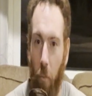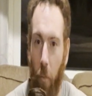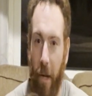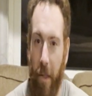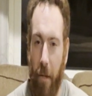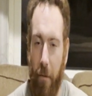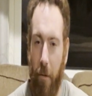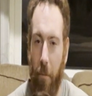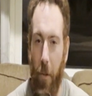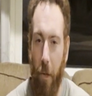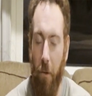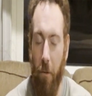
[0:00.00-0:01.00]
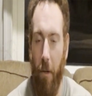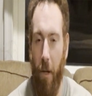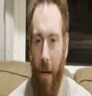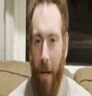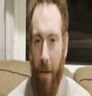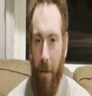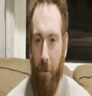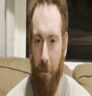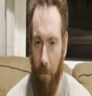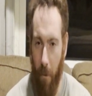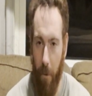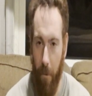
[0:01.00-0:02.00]
width of the boot has
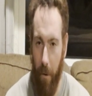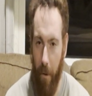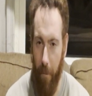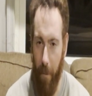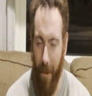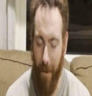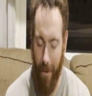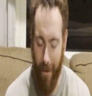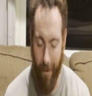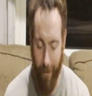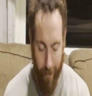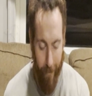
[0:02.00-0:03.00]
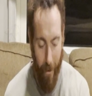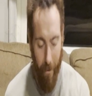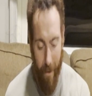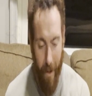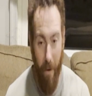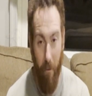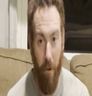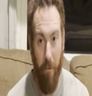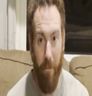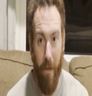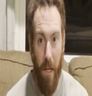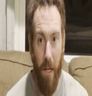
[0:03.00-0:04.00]
grown a little bit. I have very narrow
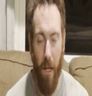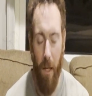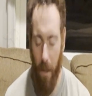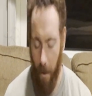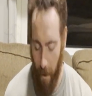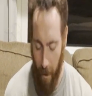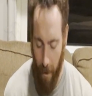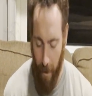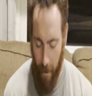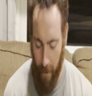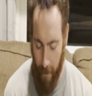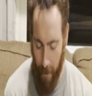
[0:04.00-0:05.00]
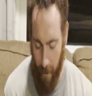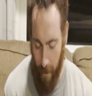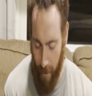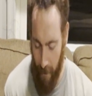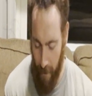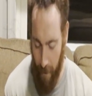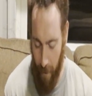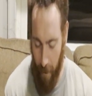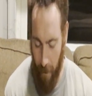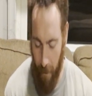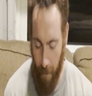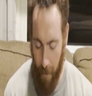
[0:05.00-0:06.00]
feet,
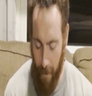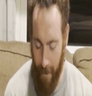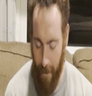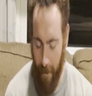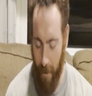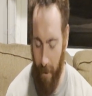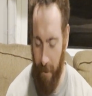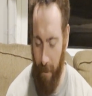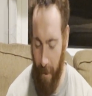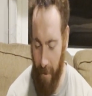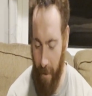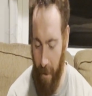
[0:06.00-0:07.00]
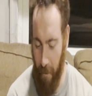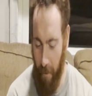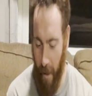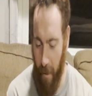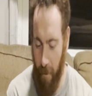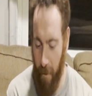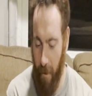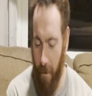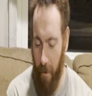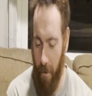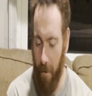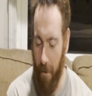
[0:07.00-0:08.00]
so especially around
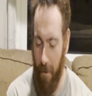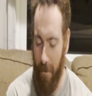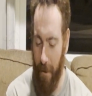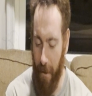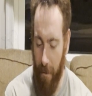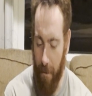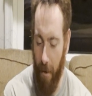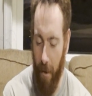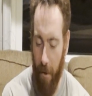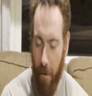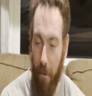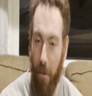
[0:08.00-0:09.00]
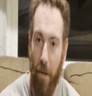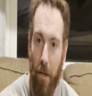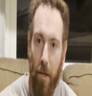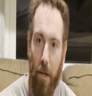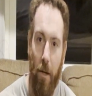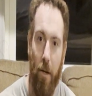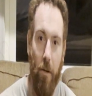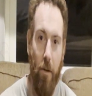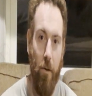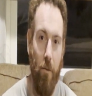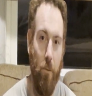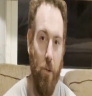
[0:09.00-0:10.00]
the steel toe,
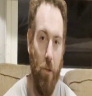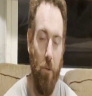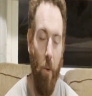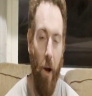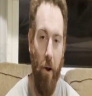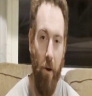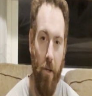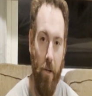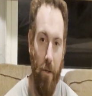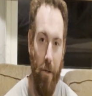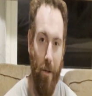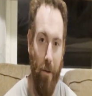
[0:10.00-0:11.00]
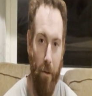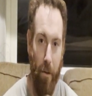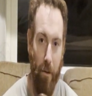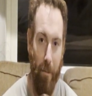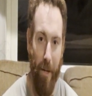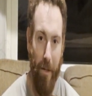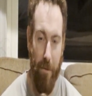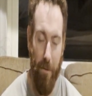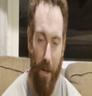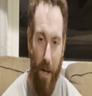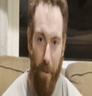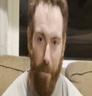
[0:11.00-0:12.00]
when you wear it, you get a little bit of
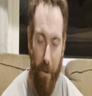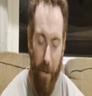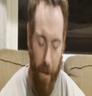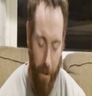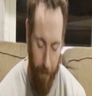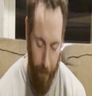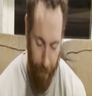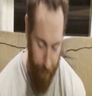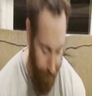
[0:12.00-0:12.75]
slop in there.